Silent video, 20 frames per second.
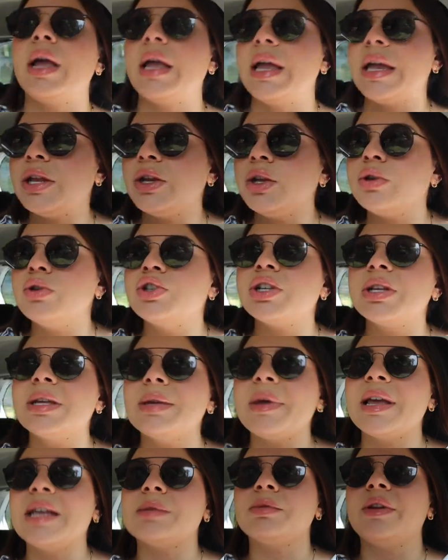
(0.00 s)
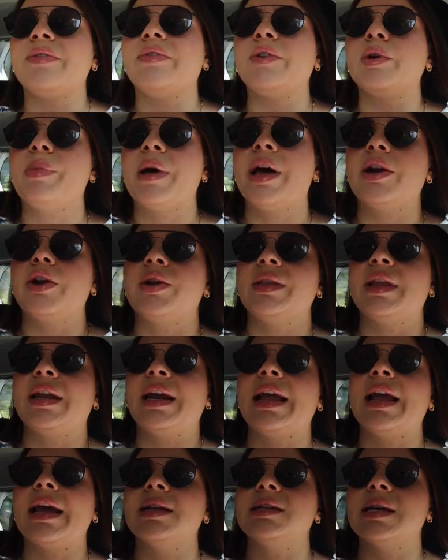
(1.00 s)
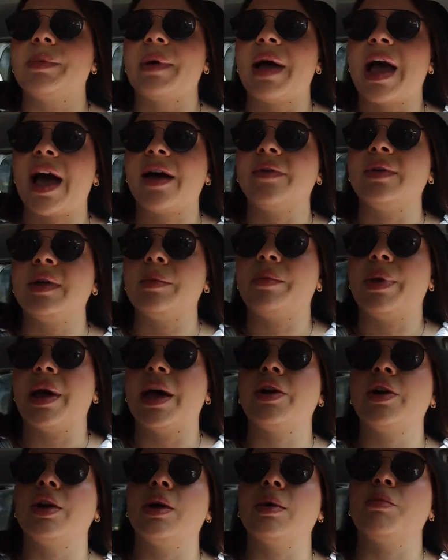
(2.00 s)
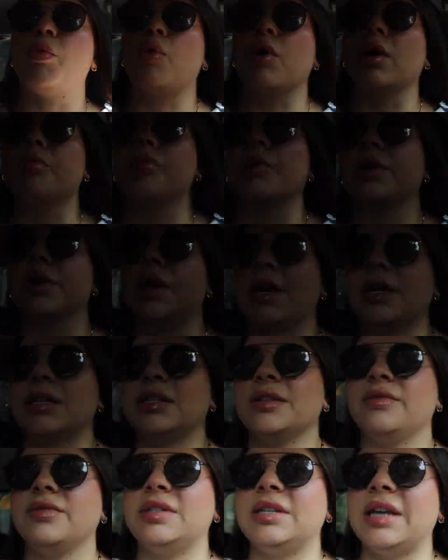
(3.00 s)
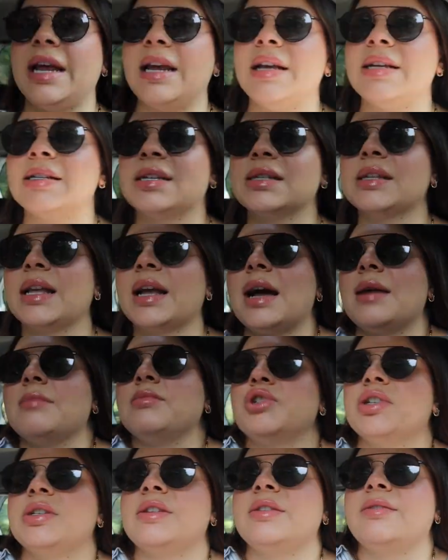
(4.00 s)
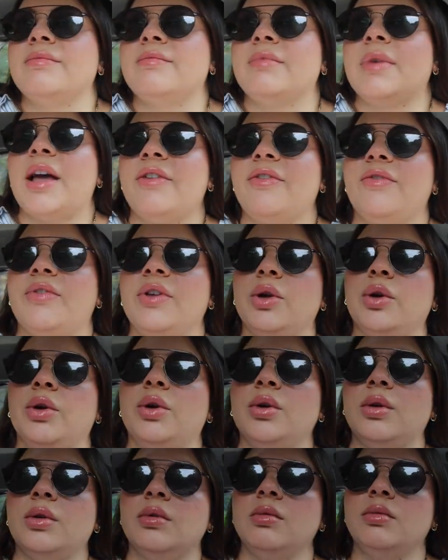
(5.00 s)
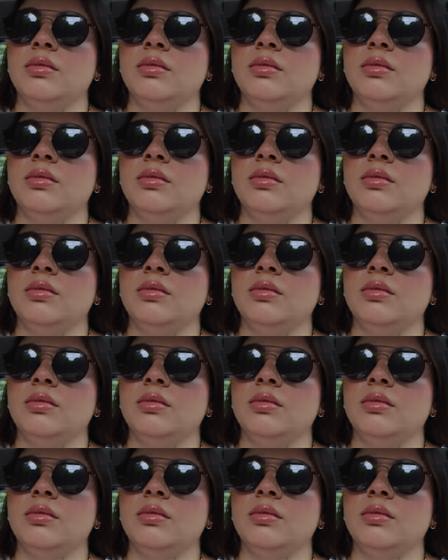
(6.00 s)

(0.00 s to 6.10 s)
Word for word: it usually makes me feel better and then I end up having better, more productive days because like I'm just, I feel